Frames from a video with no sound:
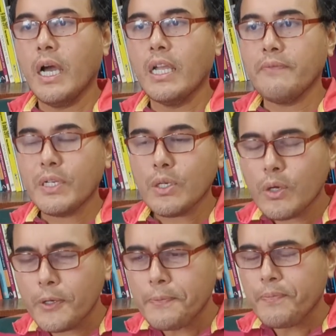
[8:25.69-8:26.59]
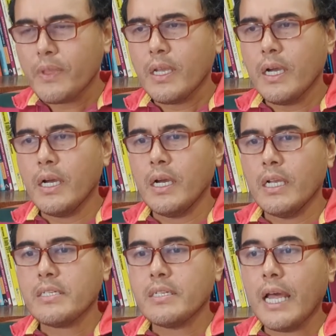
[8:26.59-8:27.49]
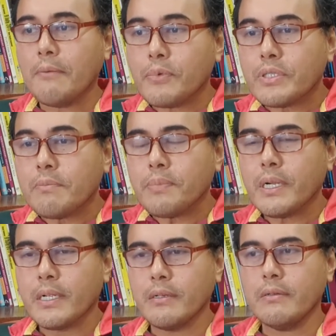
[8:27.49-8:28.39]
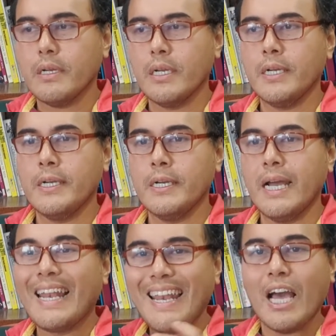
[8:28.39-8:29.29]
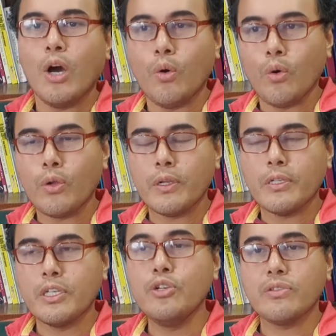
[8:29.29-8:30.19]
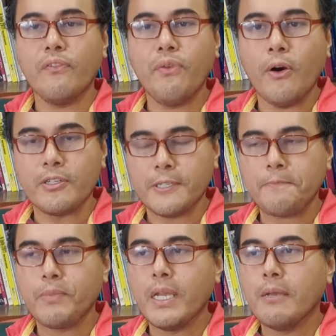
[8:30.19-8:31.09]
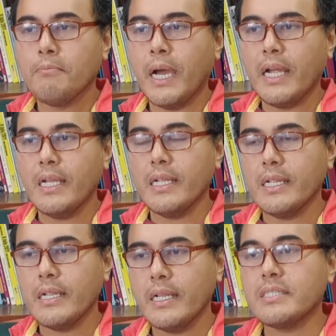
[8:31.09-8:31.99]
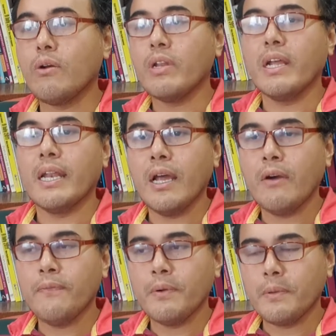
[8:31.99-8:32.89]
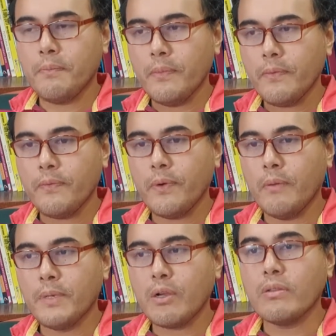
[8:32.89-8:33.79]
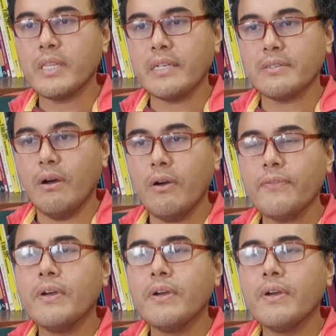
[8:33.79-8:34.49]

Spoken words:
Even though Islam, for example, allow the use of force, but it's only allowed from the context of